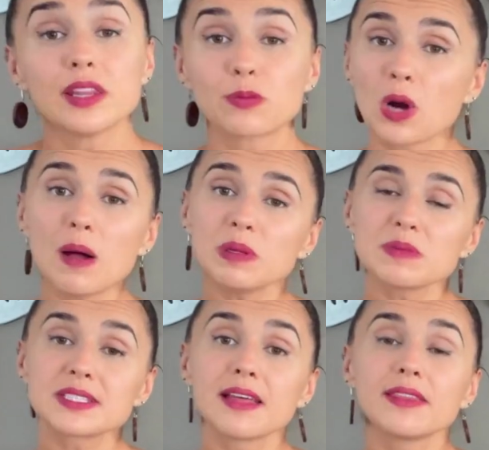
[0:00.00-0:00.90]
The problem
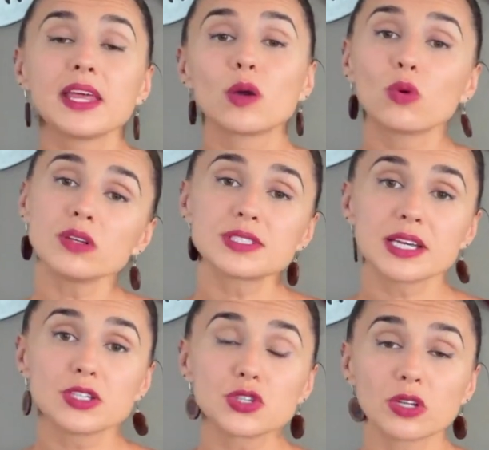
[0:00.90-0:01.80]
is that they will
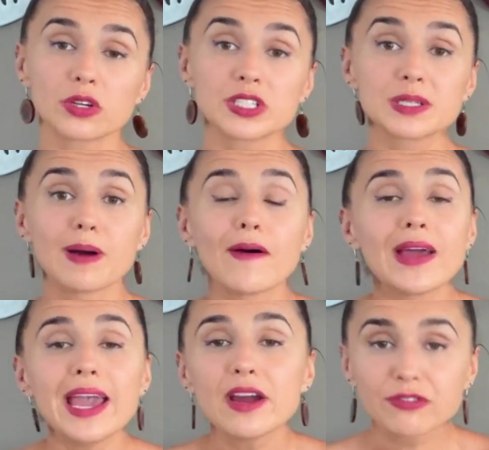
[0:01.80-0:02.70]
send you alerts about
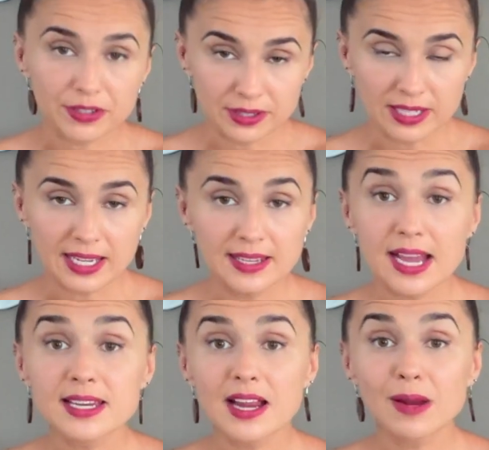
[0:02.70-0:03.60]
everything, and
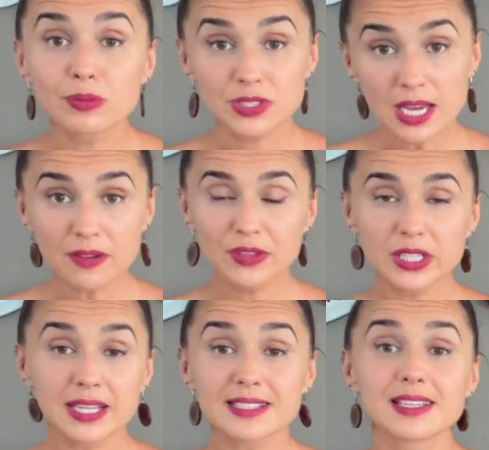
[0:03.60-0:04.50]
99% of
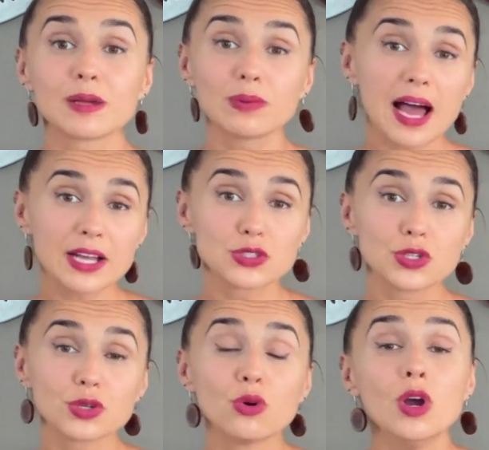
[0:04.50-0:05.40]
that doesn't apply to
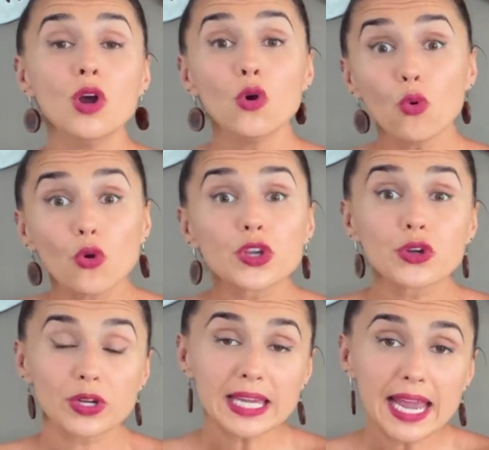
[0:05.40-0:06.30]
you or
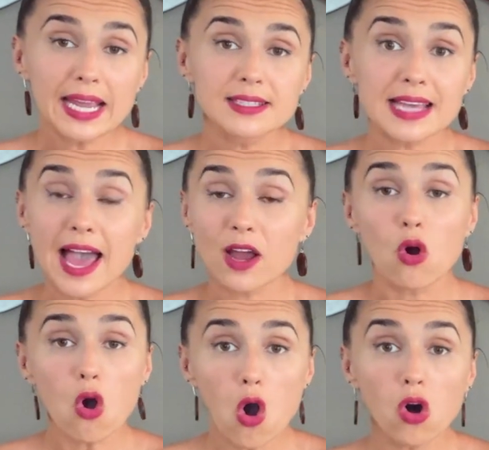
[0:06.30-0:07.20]
your case at
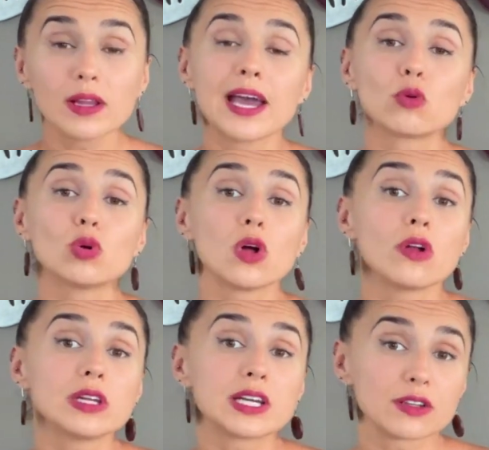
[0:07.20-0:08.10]
all and will
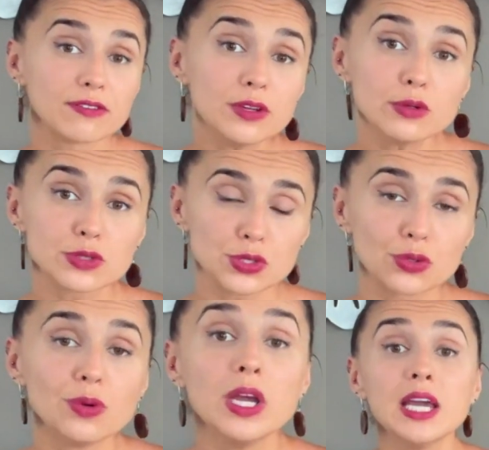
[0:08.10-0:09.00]
only confuse
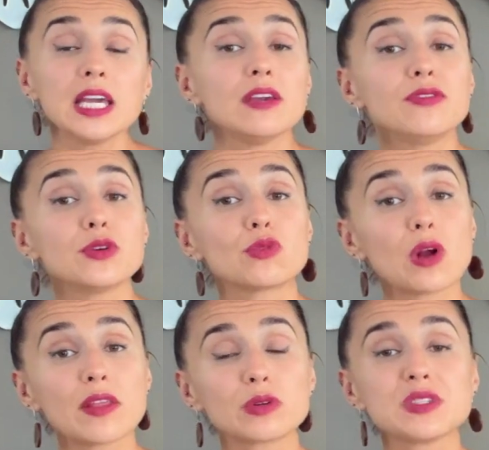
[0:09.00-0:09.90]
you. If you'd
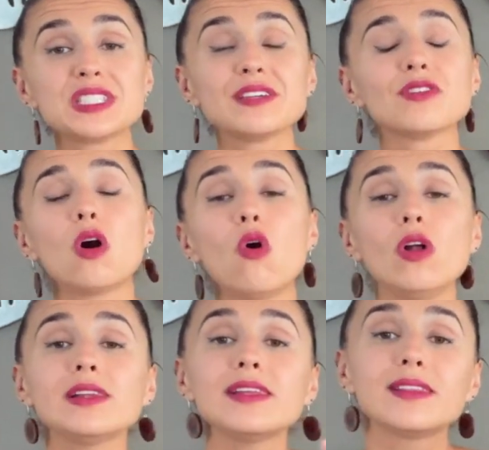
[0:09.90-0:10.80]
rather receive
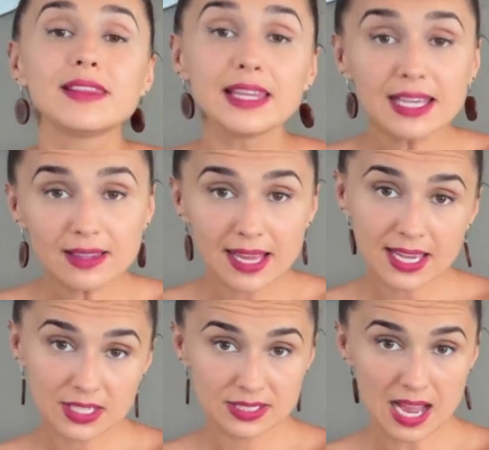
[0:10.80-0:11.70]
only the
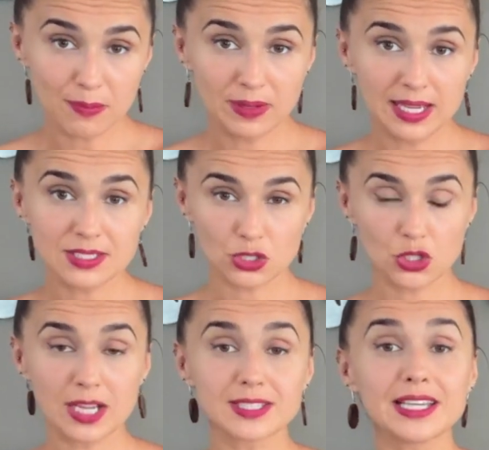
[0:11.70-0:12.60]
latest updates on
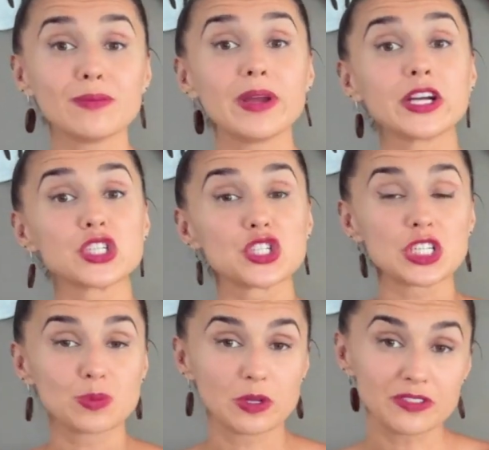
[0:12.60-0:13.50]
trends in marriage
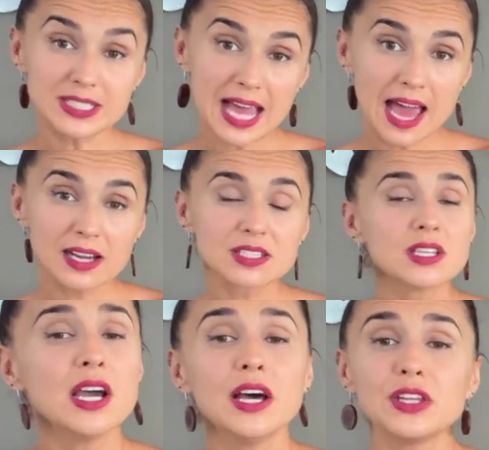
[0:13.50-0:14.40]
adjustment of status,
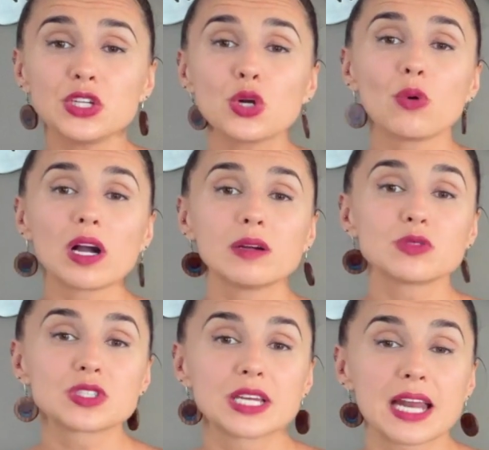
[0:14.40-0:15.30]
then you're welcome
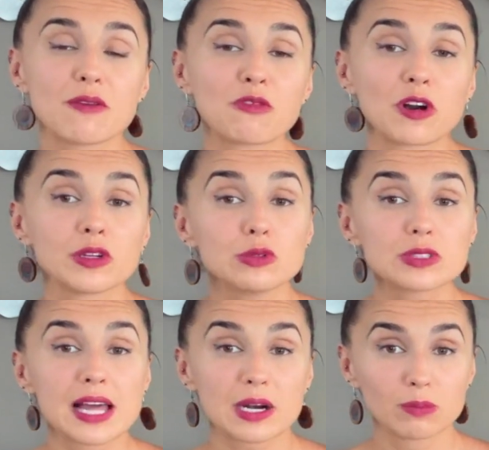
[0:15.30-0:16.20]
to sign up for our
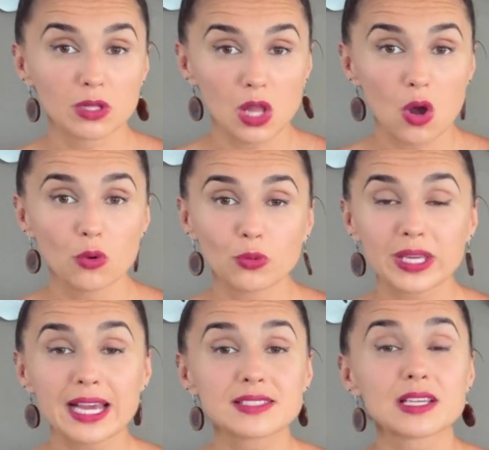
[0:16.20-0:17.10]
newsletter below. We
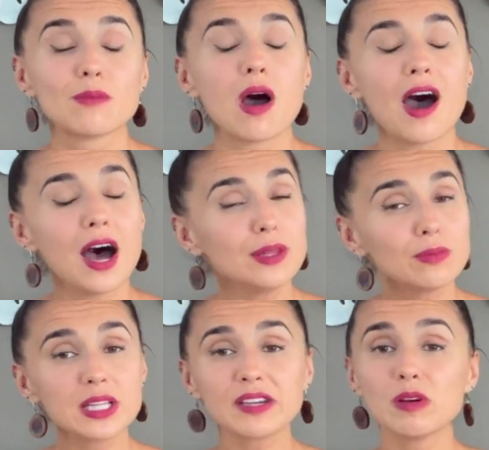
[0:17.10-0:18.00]
get some
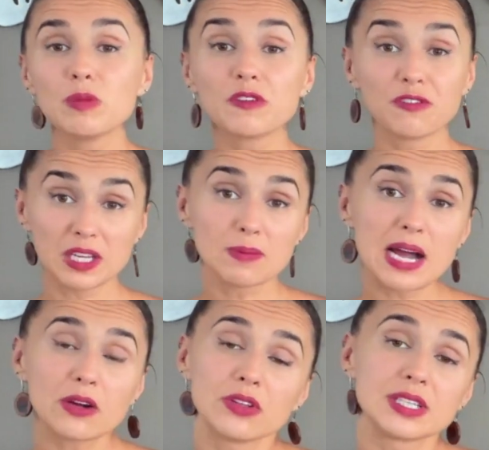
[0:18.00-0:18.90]
unbelievable
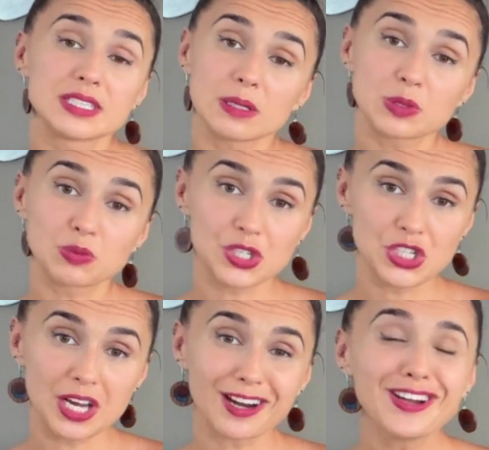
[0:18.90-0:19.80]
feedback on the tips we
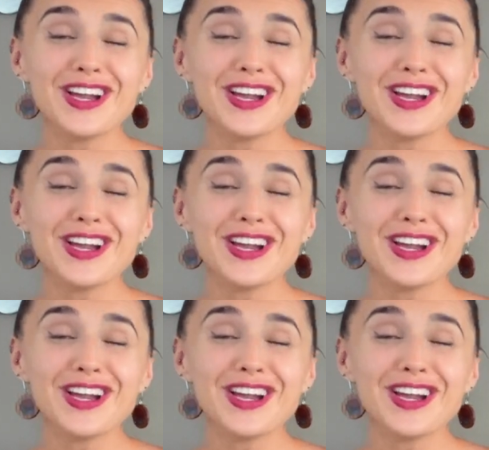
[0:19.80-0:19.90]
share,